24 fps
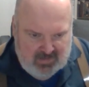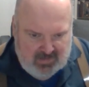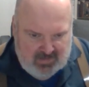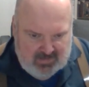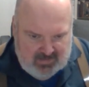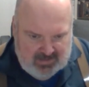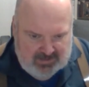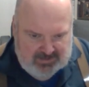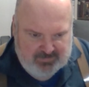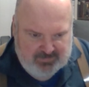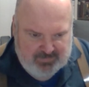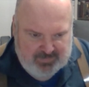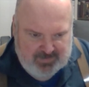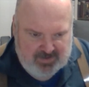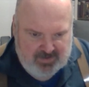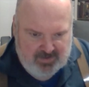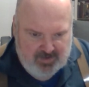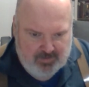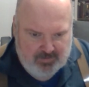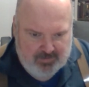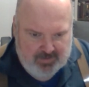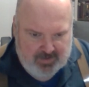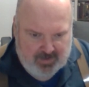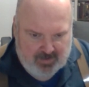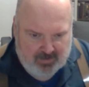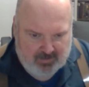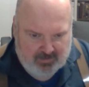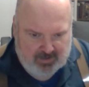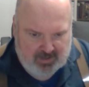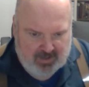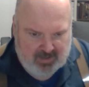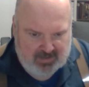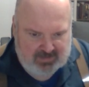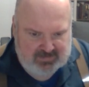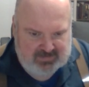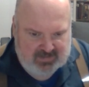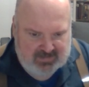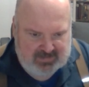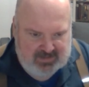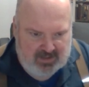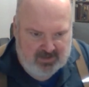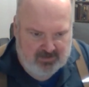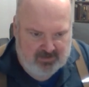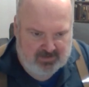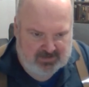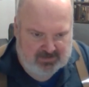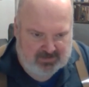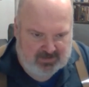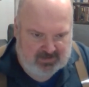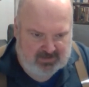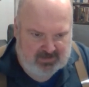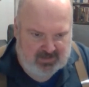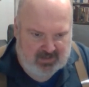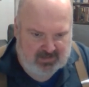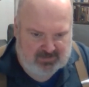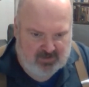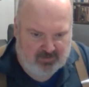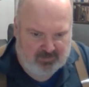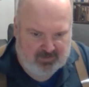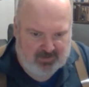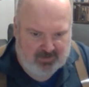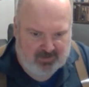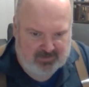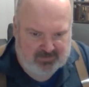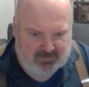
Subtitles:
there should be a note here. Okay, let's continue this. Let's go.